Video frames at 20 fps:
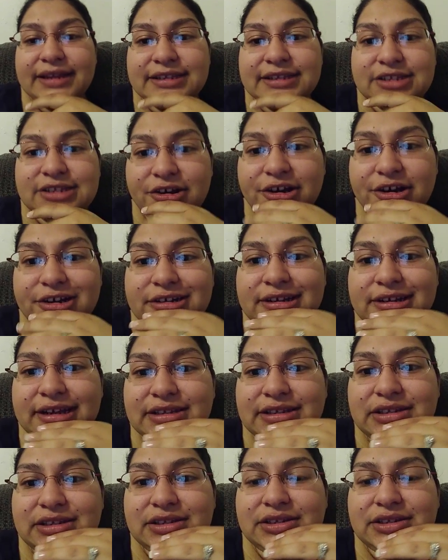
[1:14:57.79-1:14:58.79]
hard.
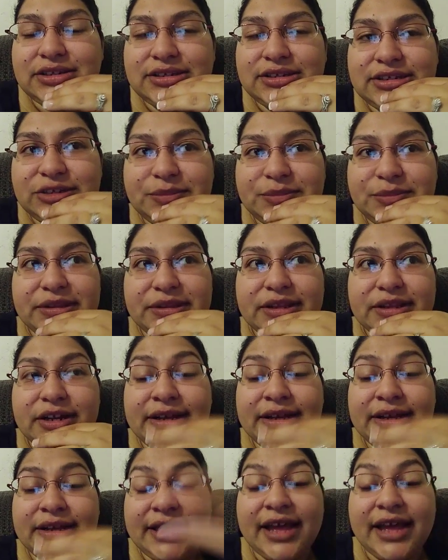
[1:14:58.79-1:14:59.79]
Like to be there,
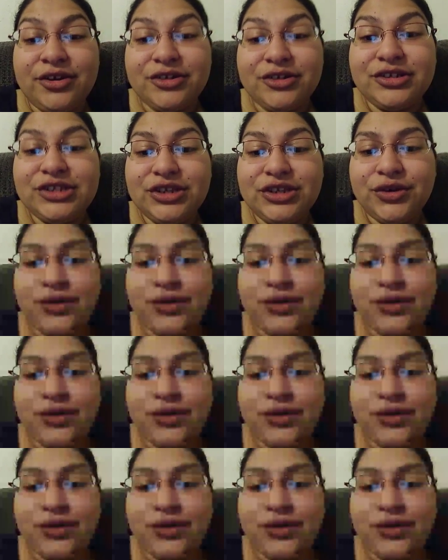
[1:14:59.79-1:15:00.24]
like that nursing